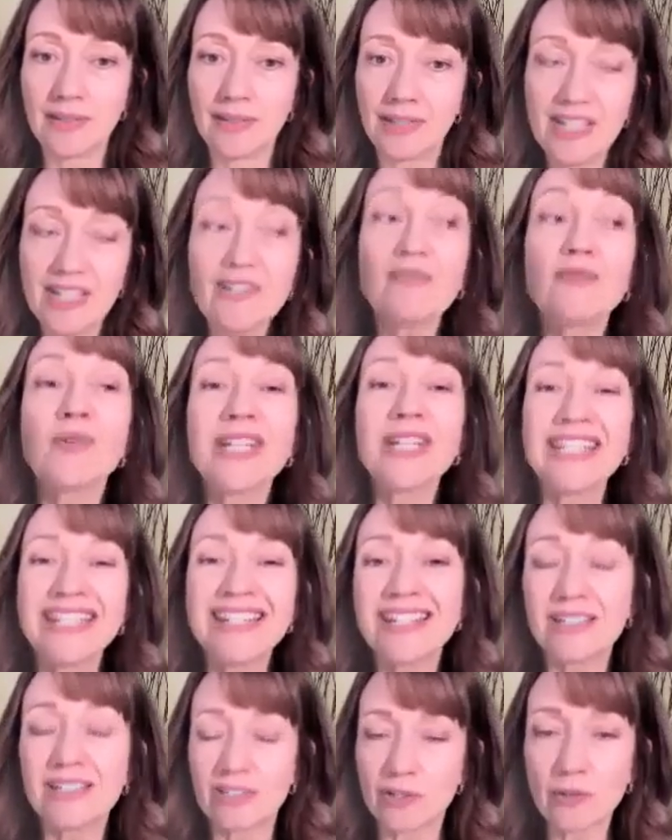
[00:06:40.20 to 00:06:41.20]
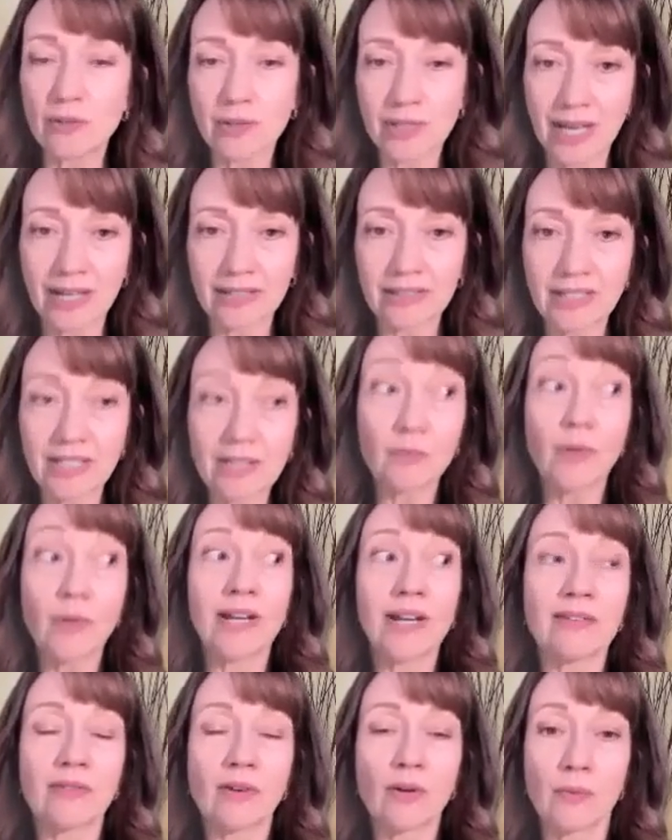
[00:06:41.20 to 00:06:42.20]
If we did do that, and
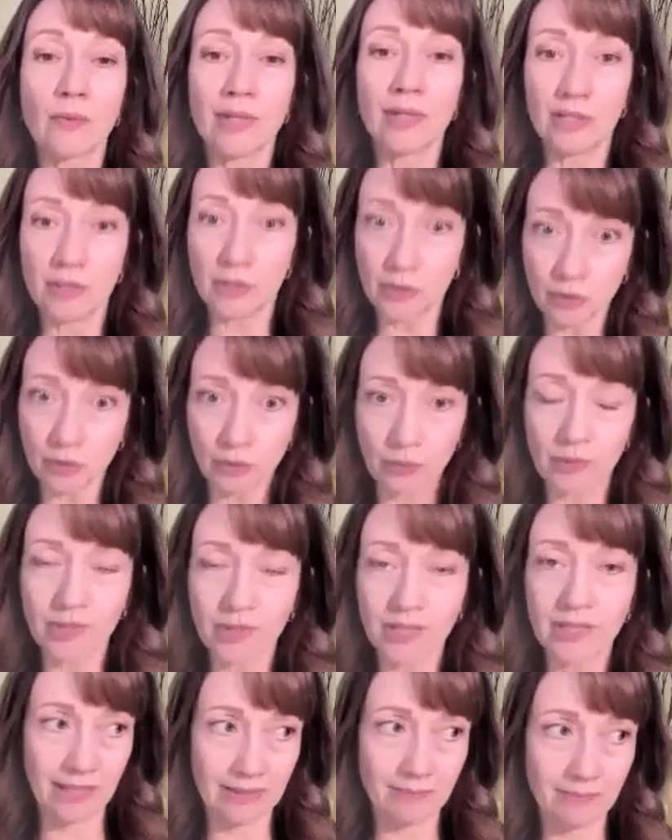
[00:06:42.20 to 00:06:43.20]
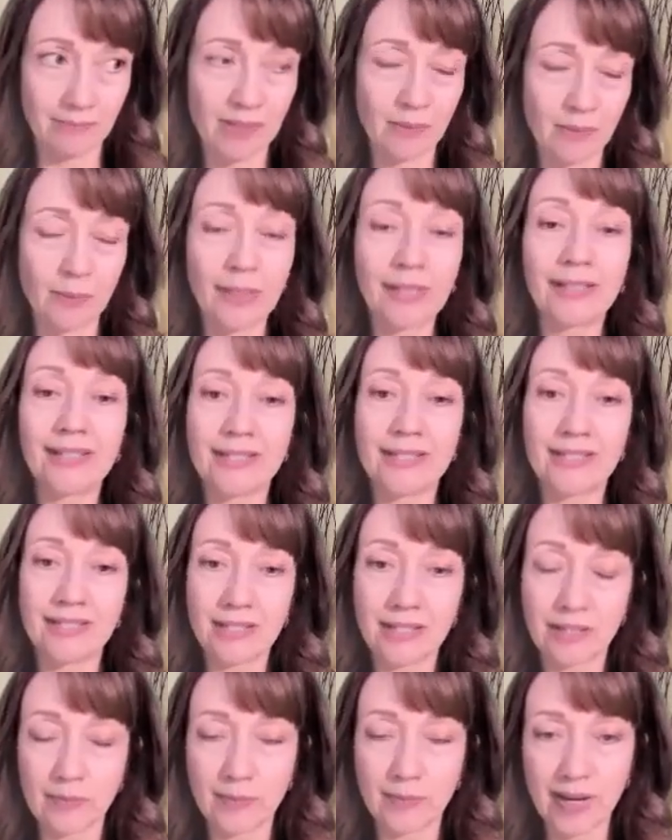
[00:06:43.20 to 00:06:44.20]
whenever we do, and be
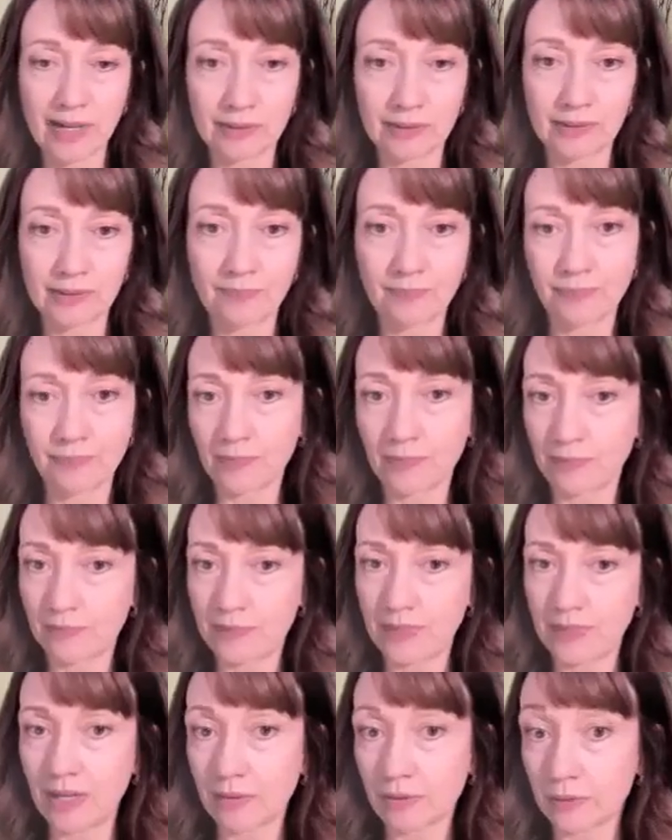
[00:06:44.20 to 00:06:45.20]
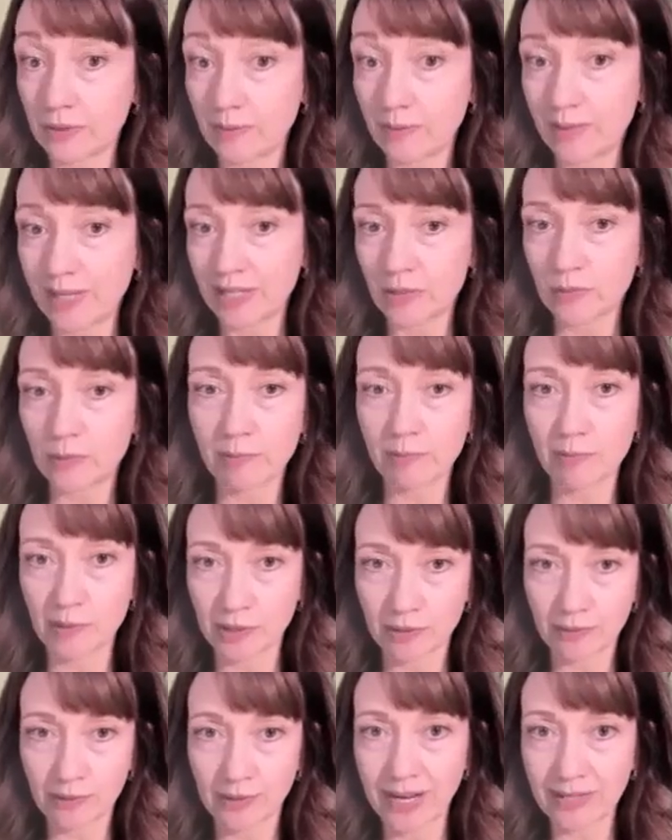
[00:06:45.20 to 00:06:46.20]
realistic about the other demands we put
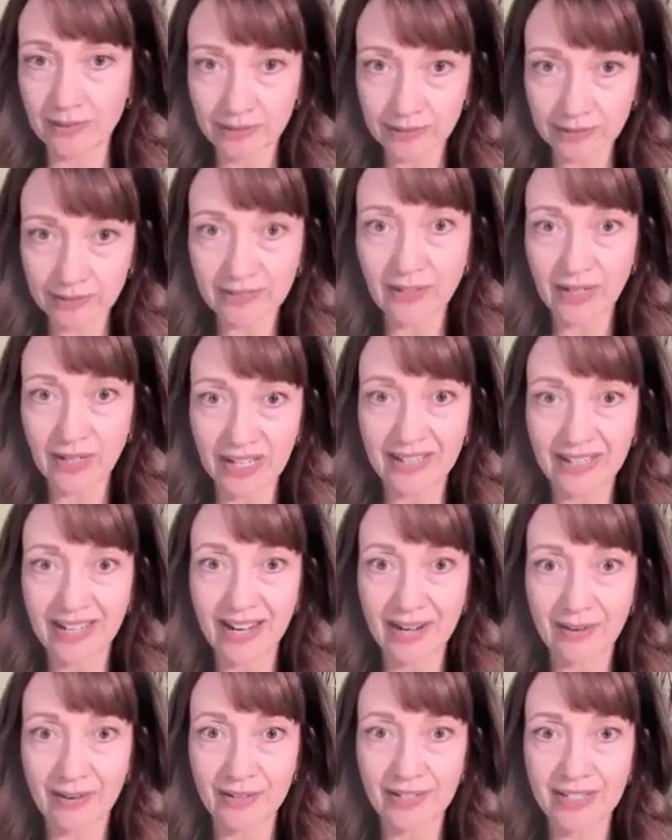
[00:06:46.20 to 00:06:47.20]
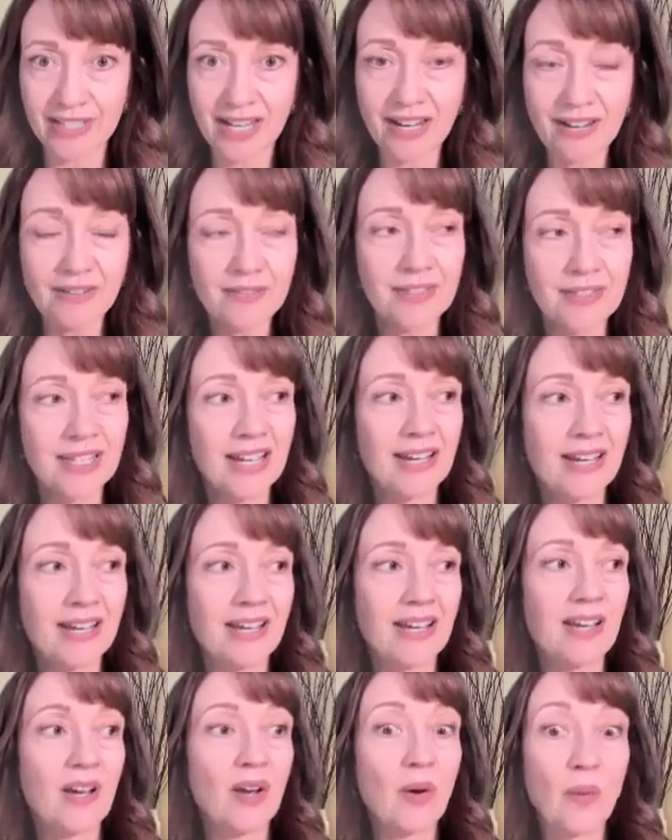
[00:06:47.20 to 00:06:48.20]
around ourselves,
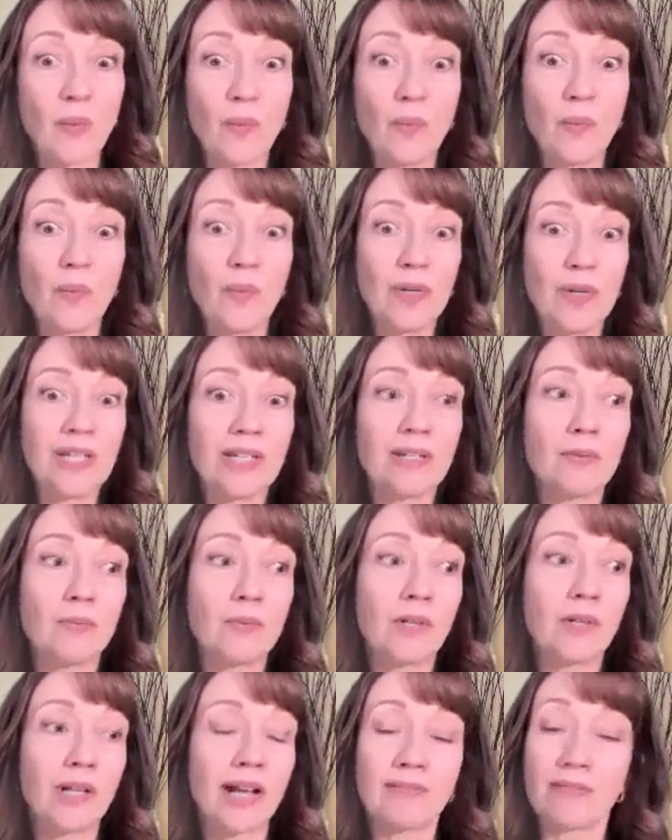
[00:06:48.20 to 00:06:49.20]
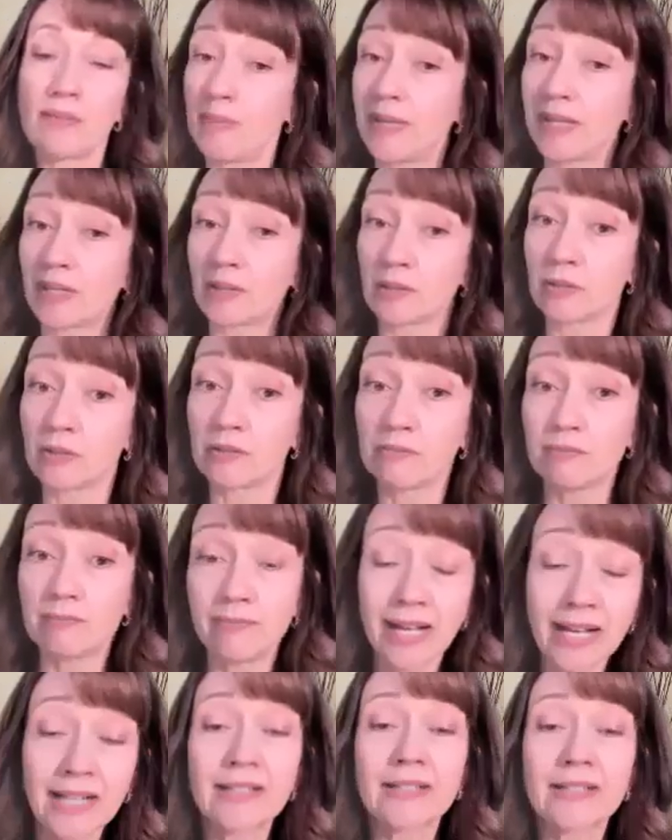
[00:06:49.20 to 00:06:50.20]
we will have a better
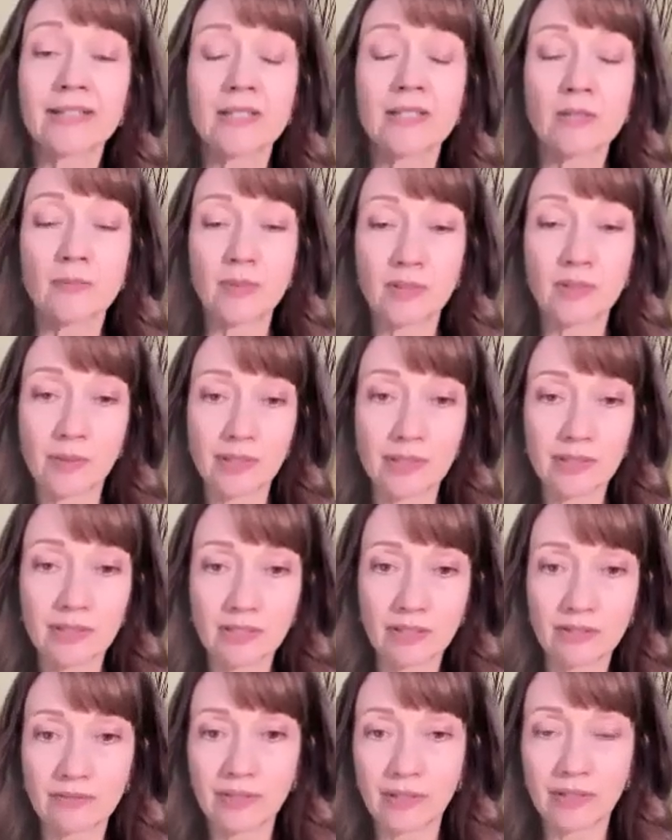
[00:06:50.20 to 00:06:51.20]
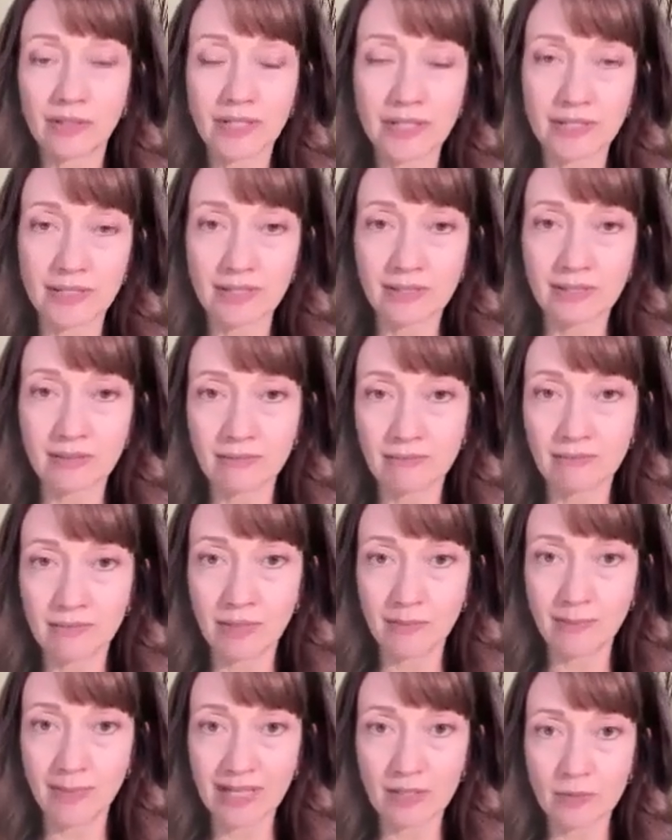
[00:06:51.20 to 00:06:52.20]
balance between the various
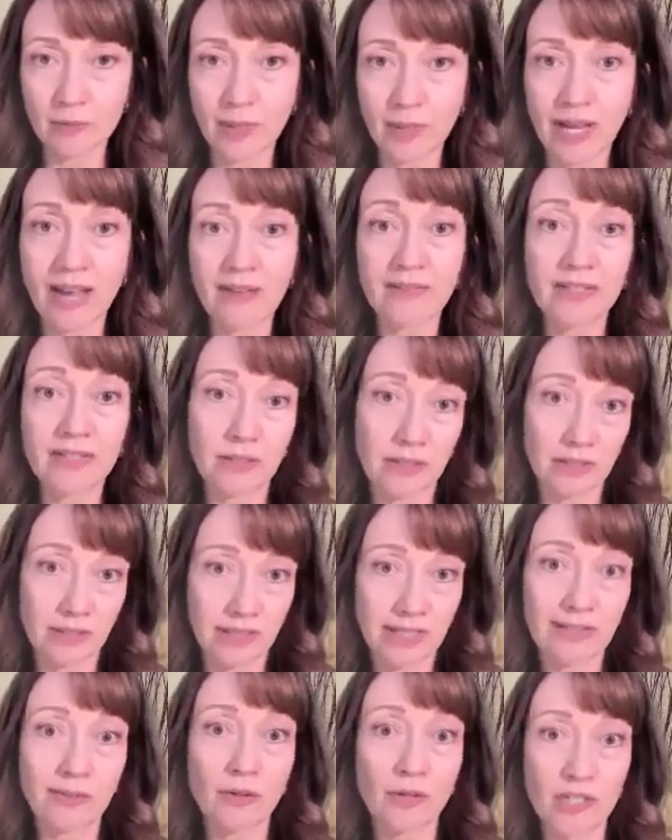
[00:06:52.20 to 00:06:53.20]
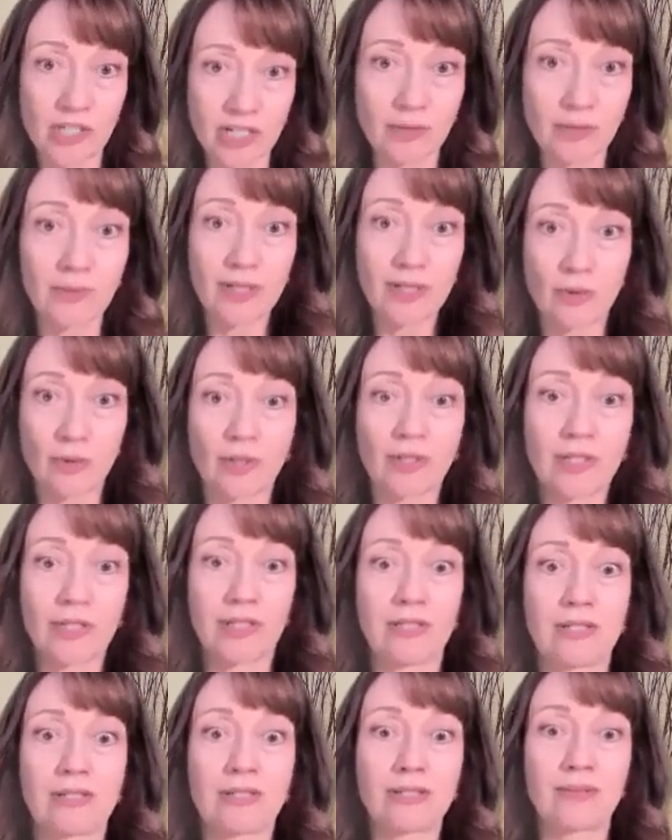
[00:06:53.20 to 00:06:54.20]
demands we have and the energy
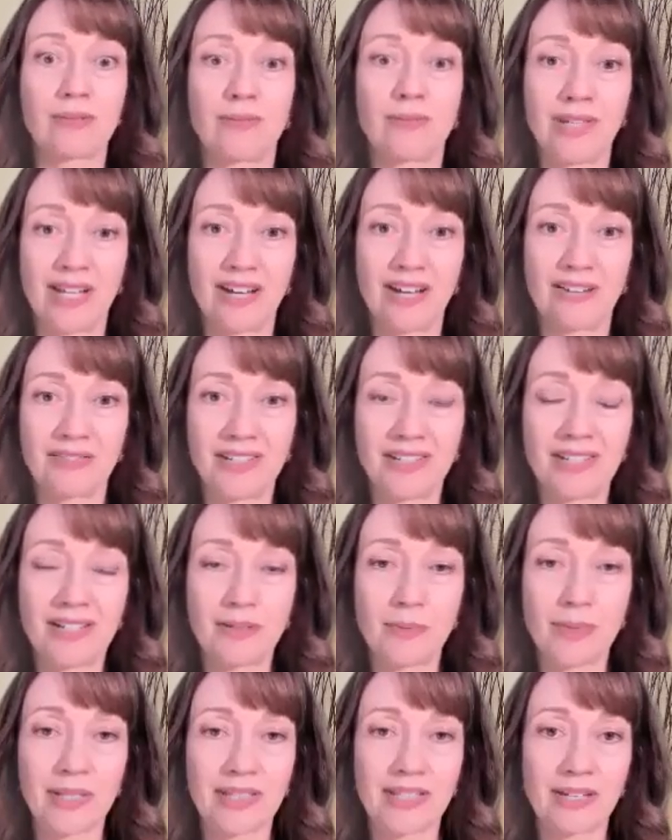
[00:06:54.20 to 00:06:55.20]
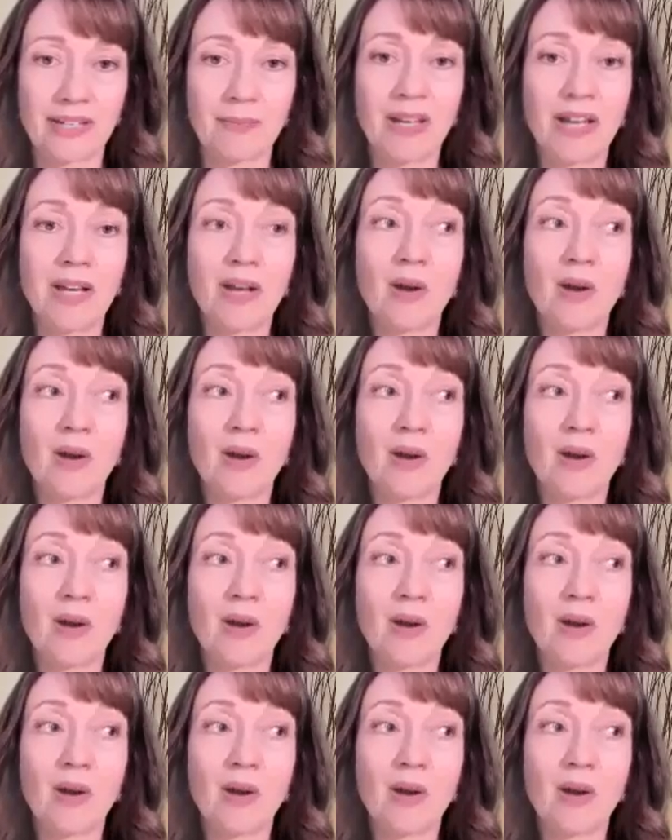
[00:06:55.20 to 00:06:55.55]
resources we have to deal with them.